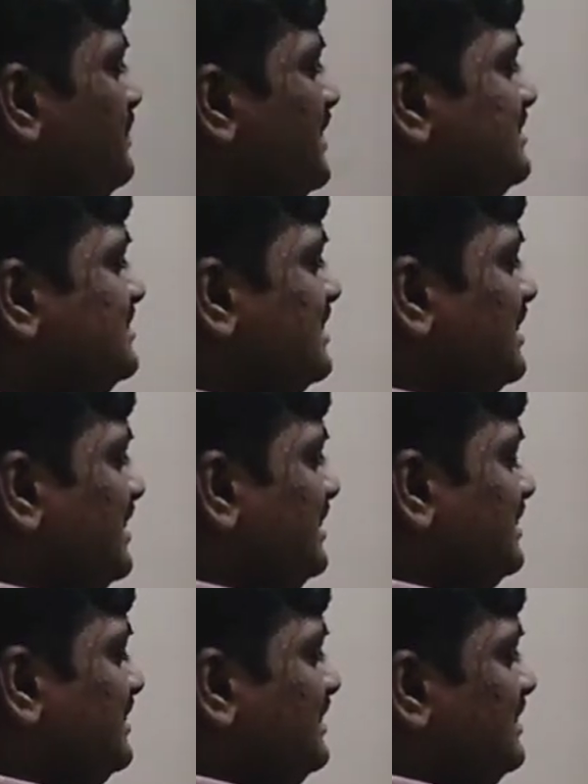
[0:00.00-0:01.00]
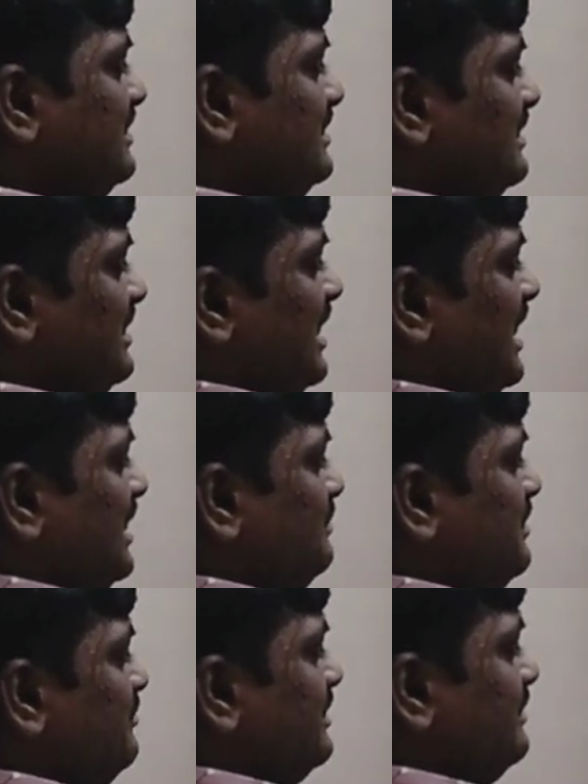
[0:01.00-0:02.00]
base current
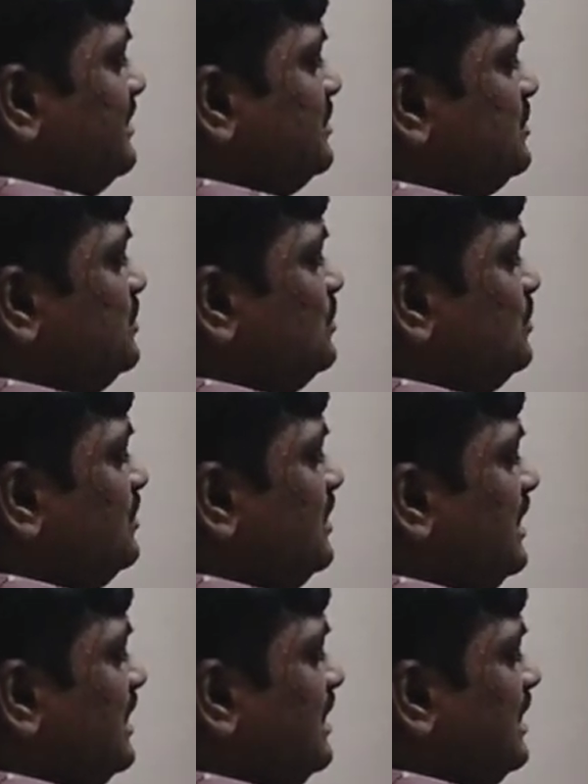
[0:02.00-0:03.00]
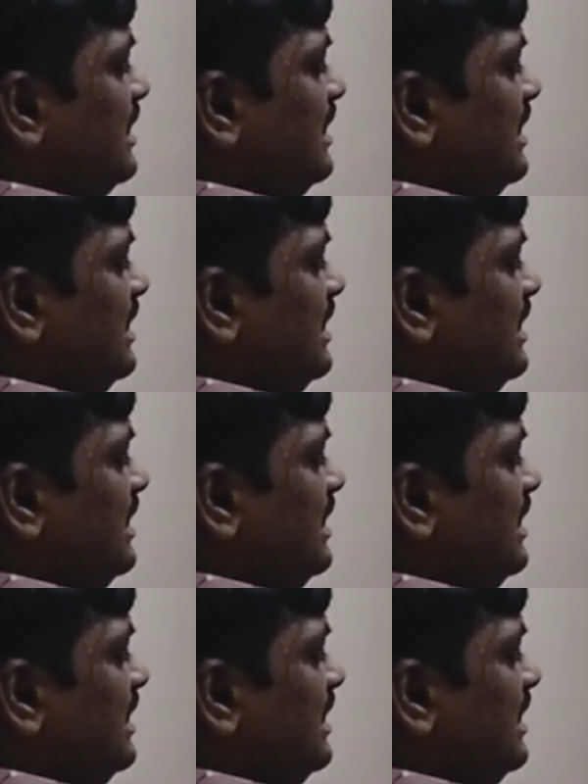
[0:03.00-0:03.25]
IB will be 0,